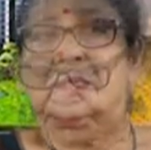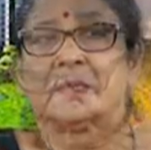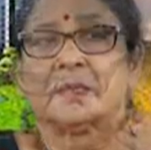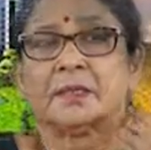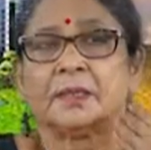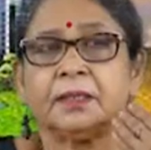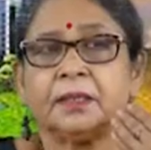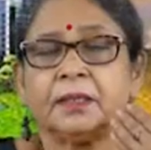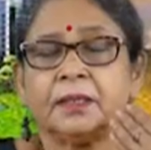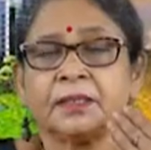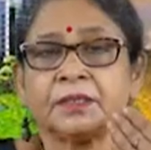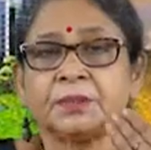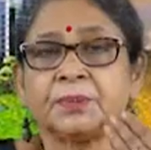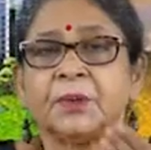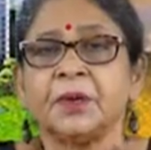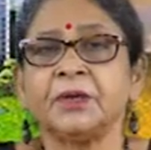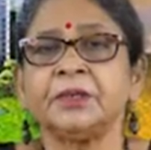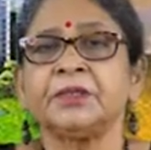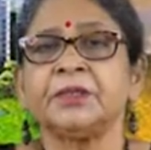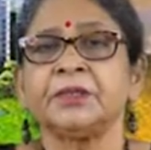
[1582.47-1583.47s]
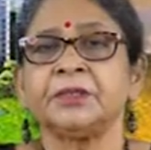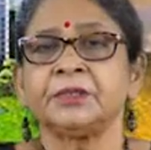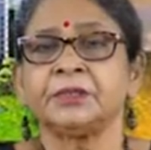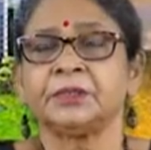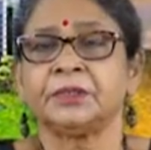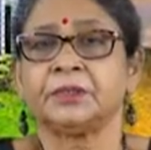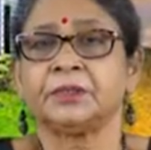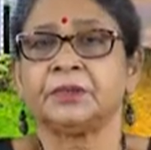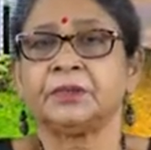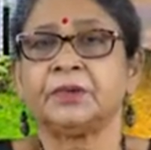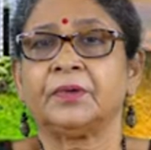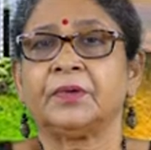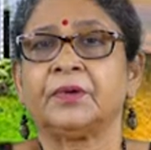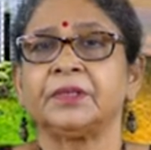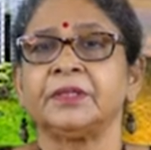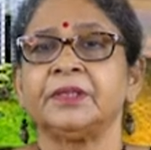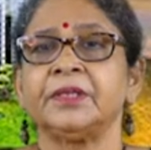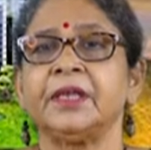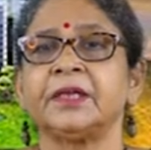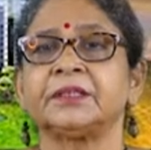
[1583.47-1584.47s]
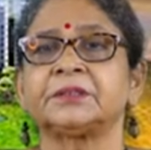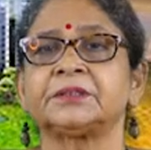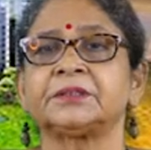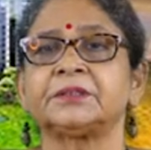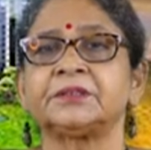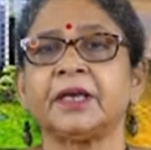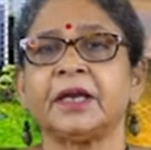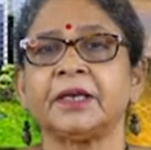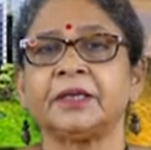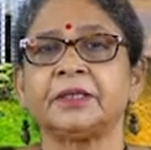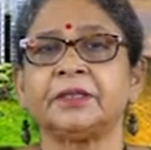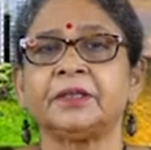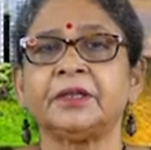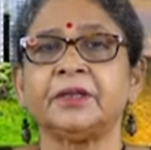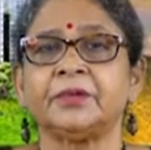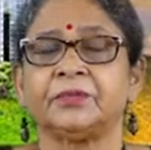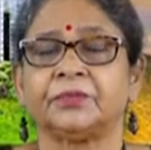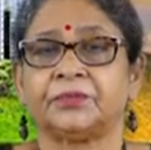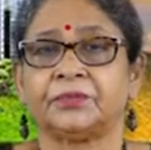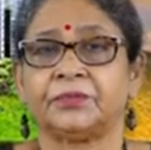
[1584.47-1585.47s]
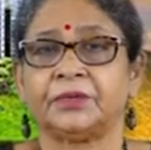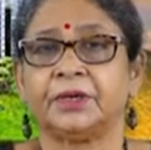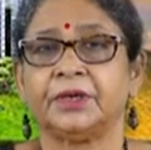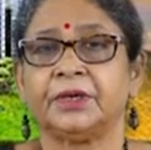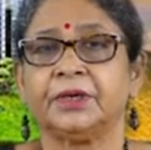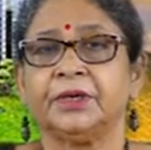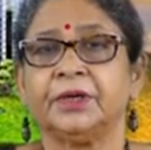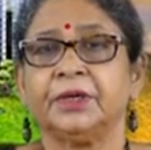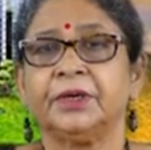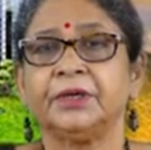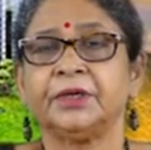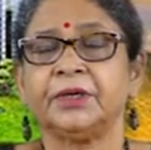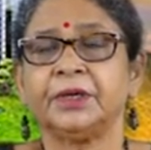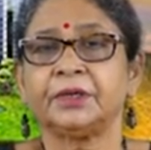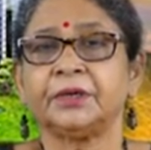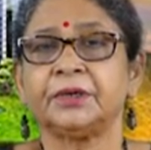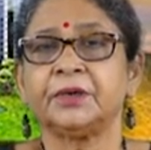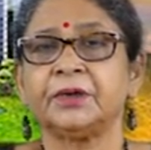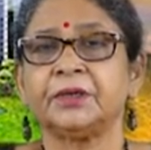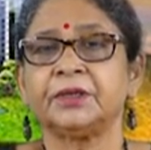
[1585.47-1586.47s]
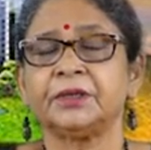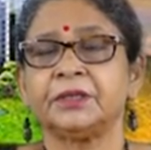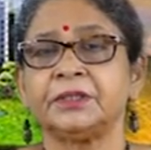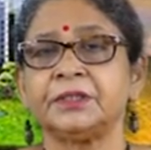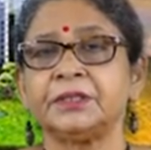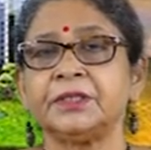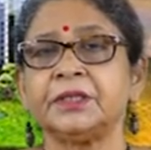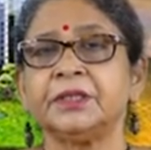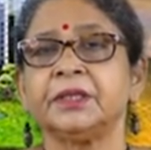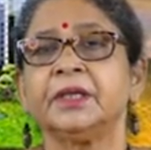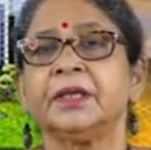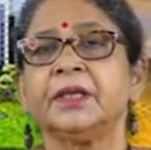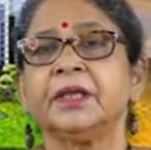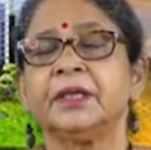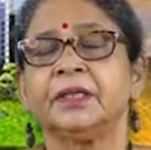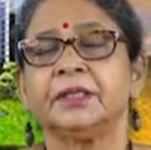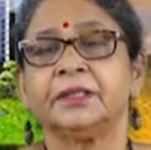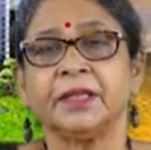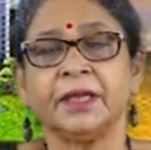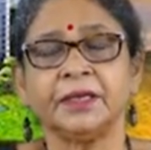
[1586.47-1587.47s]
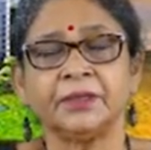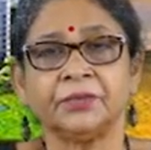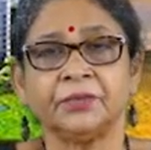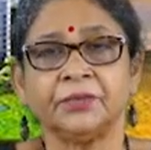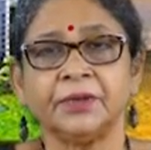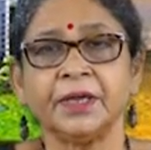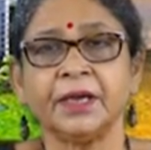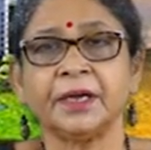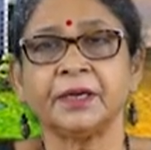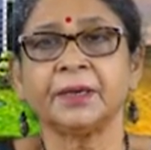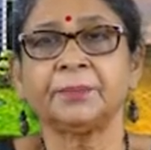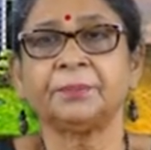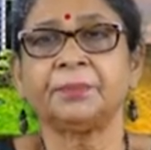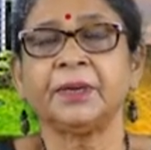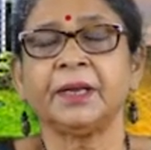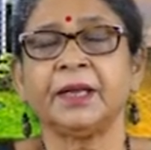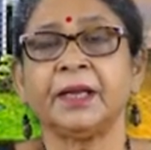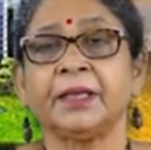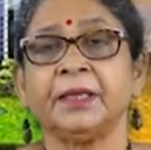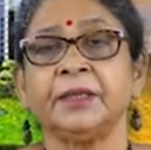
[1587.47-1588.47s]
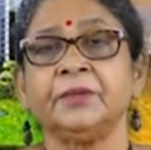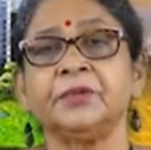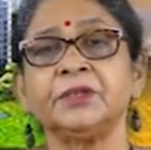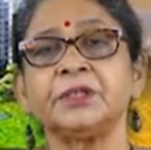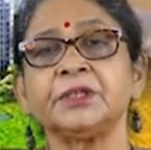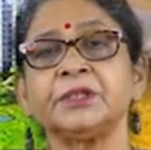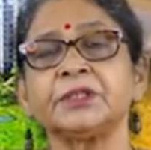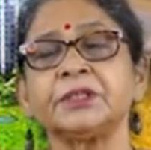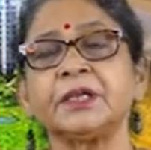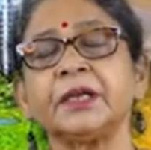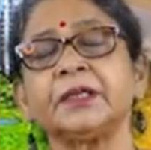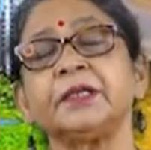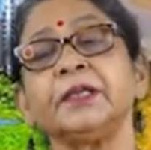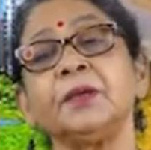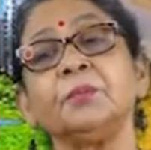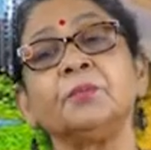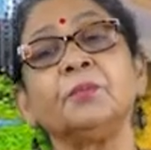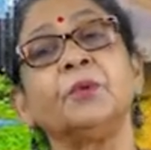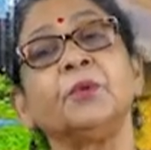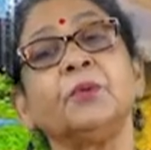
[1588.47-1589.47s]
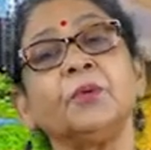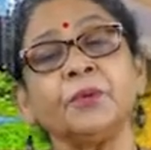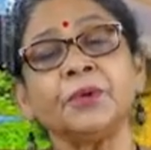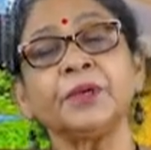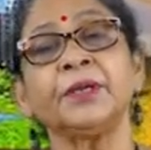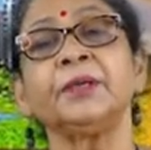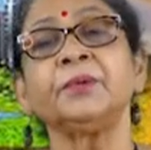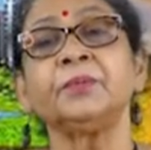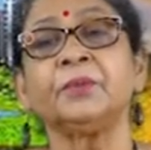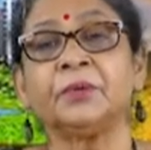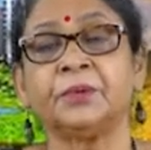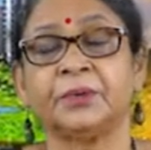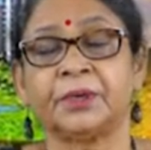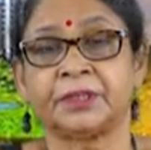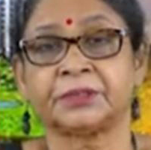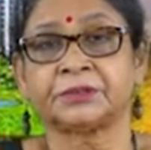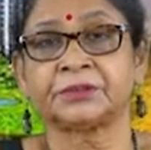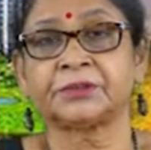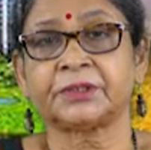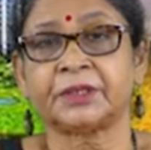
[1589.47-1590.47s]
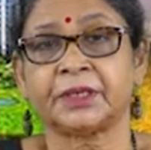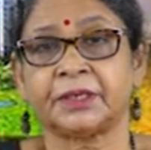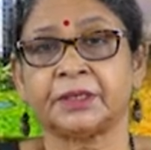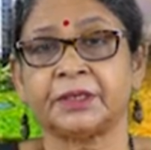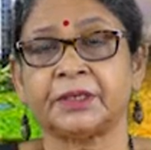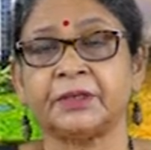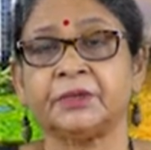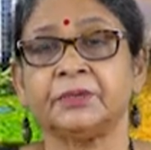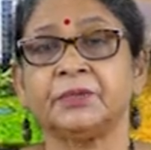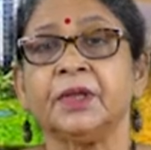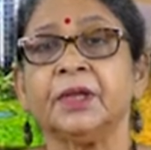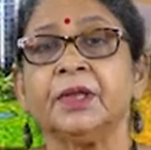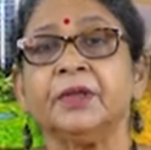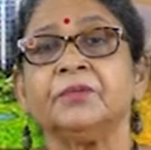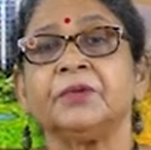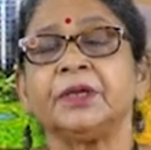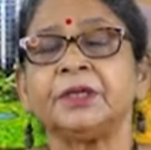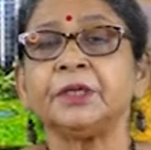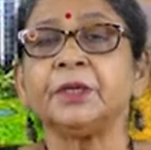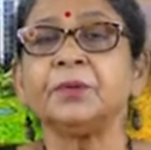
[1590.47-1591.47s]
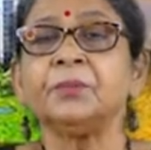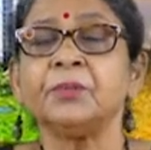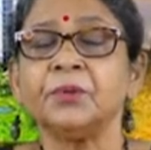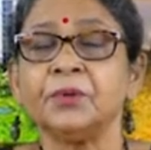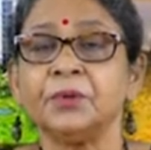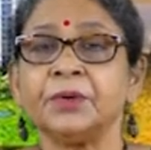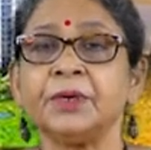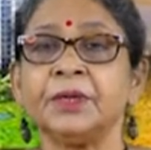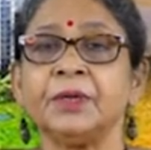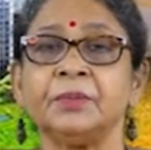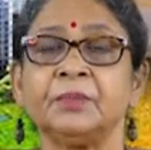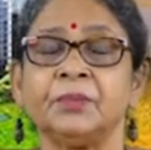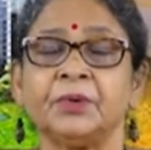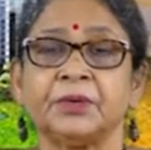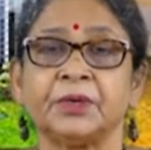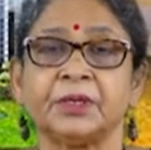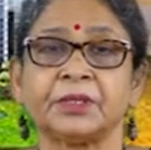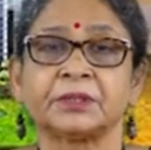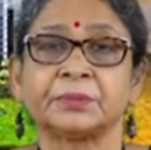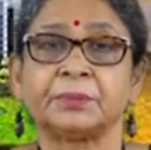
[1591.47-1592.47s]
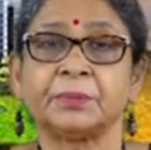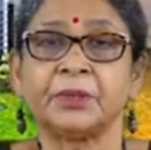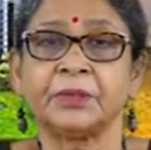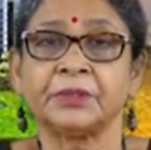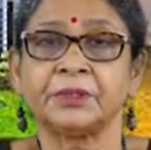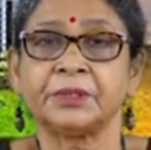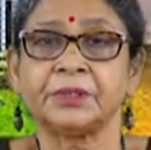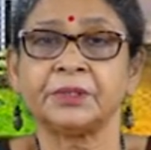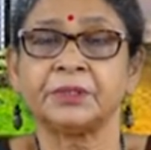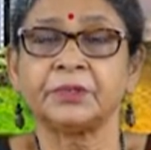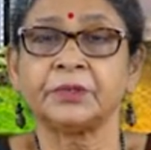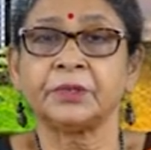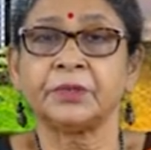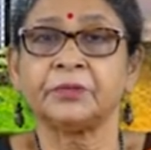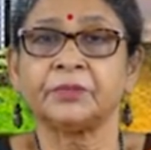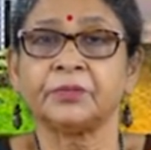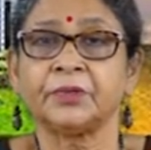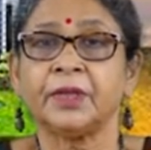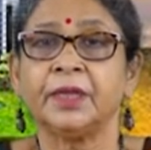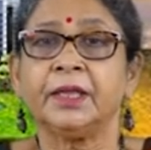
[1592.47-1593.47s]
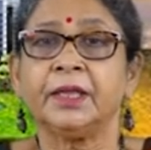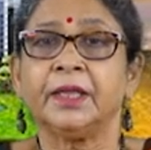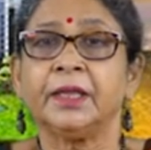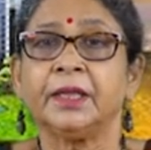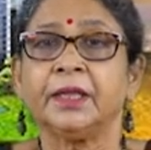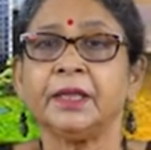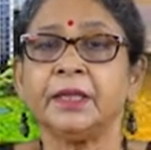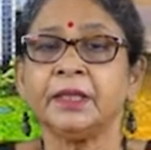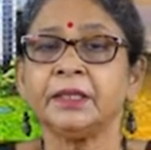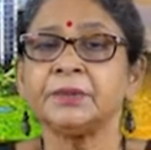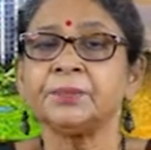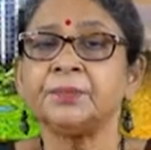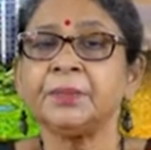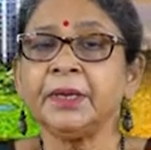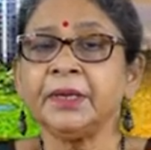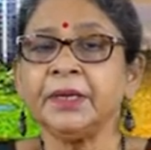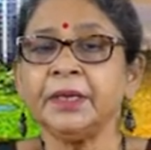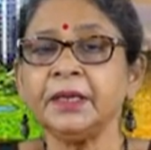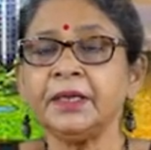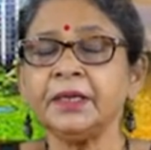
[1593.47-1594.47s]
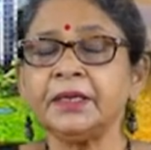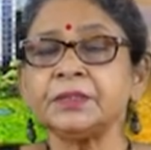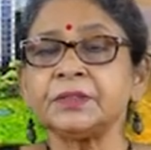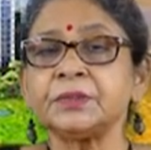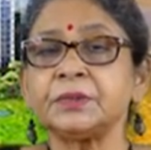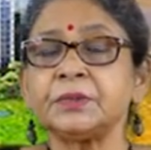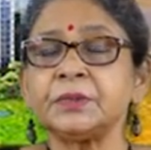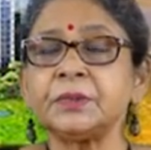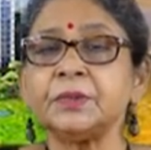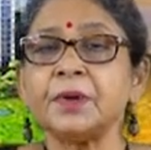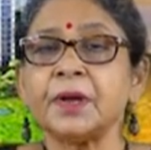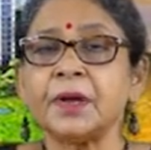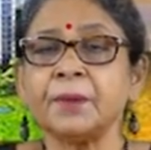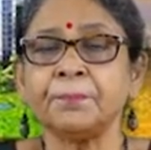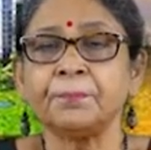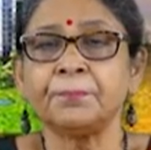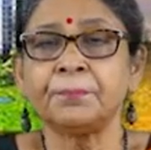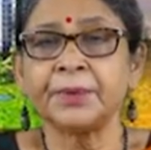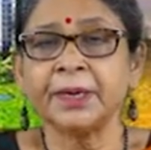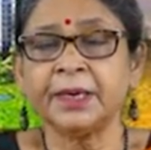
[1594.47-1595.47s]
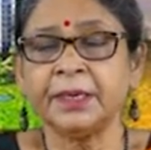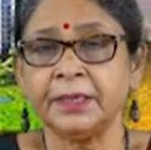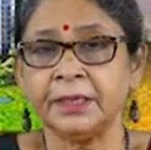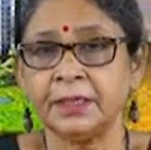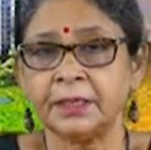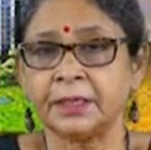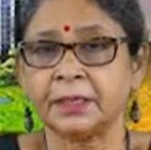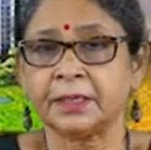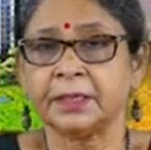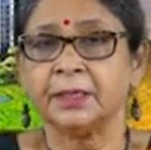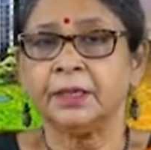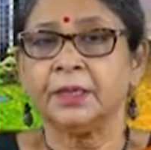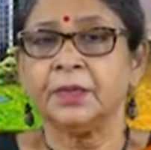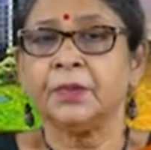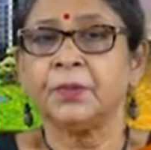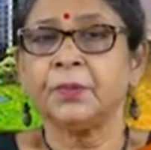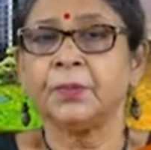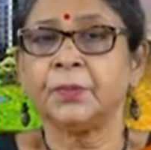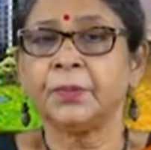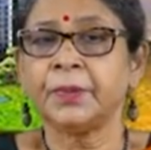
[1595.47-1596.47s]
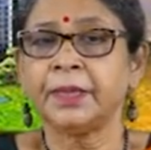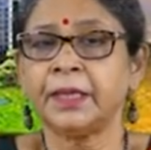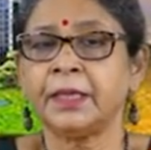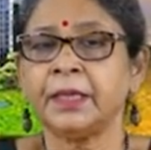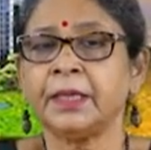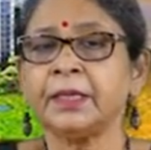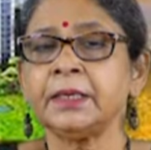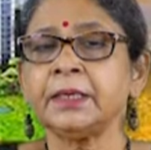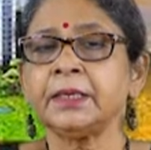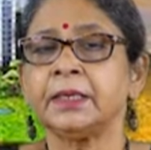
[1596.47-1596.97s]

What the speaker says: exploitation or the extractive technology that we are applying, which is getting more and more extractive, getting more and more exploitative, is bringing us to a brink where